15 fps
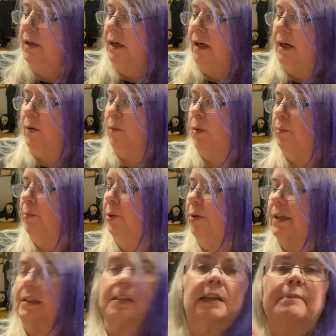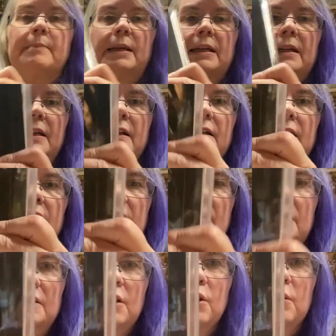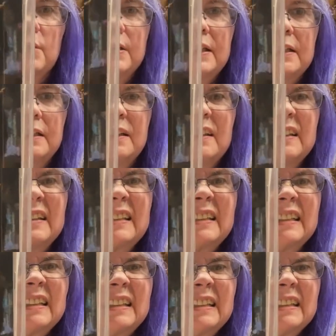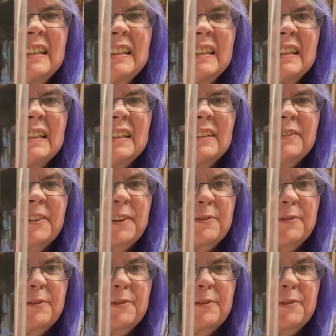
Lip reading: At one point I made a little coin for the